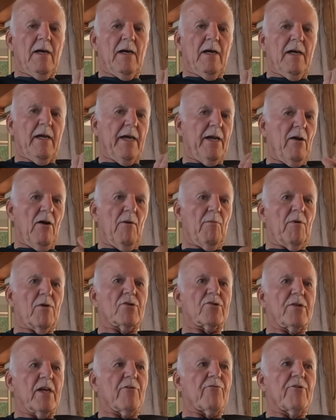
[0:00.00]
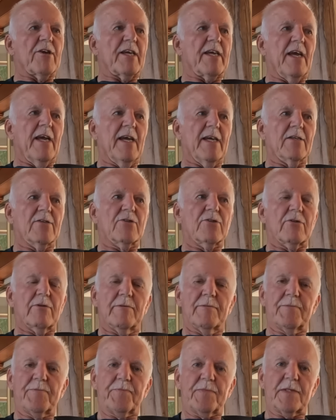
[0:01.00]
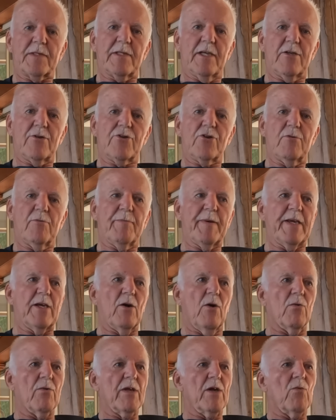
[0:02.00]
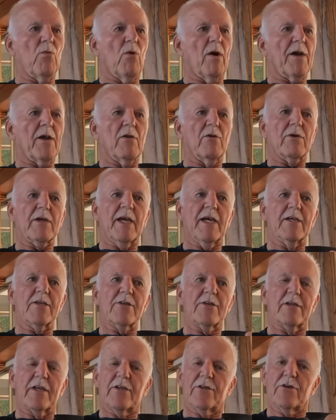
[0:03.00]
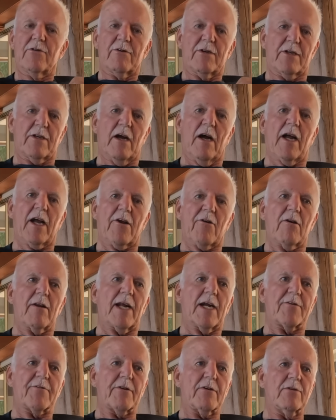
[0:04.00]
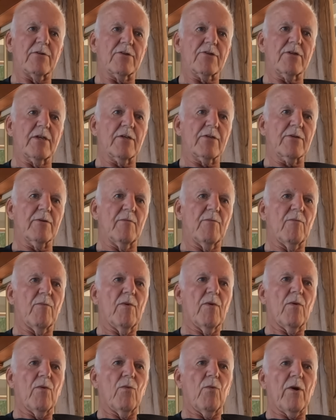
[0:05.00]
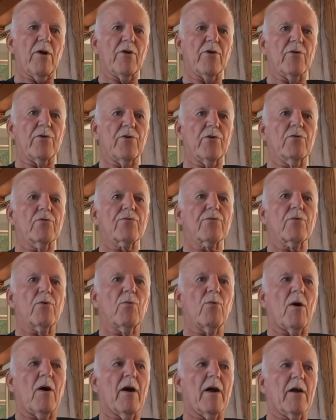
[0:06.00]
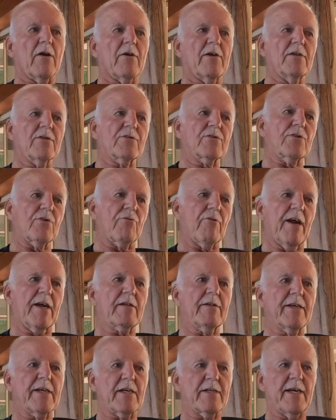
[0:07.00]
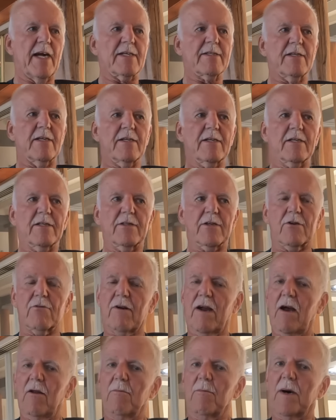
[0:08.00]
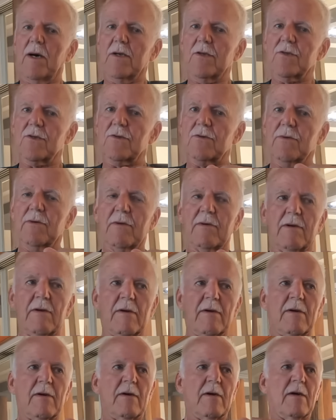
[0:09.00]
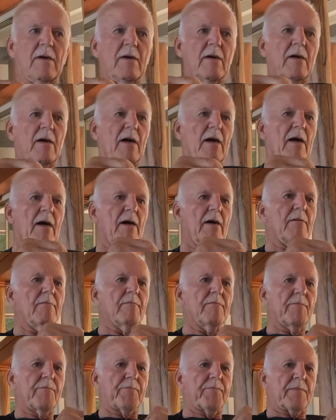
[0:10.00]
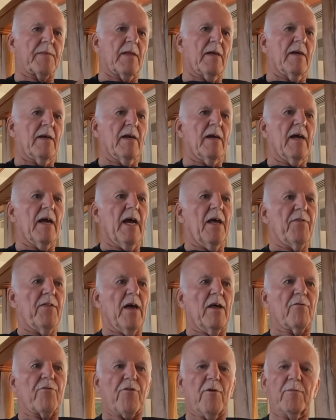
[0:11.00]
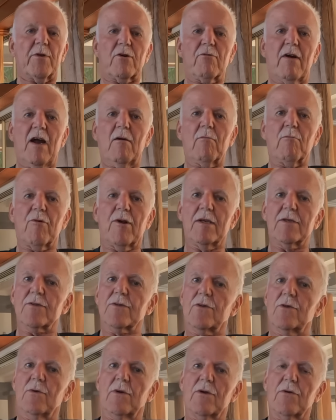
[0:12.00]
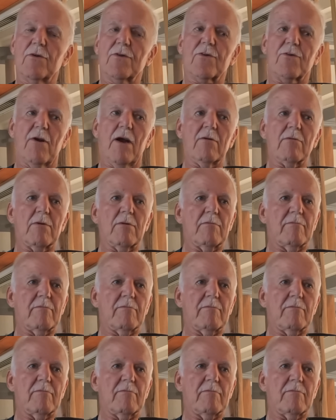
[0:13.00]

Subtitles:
In almost every case, there should be only one location in your entire electrical system where your neutral wire is directly connected to the ground bus, and then from the ground bus to an earth ground.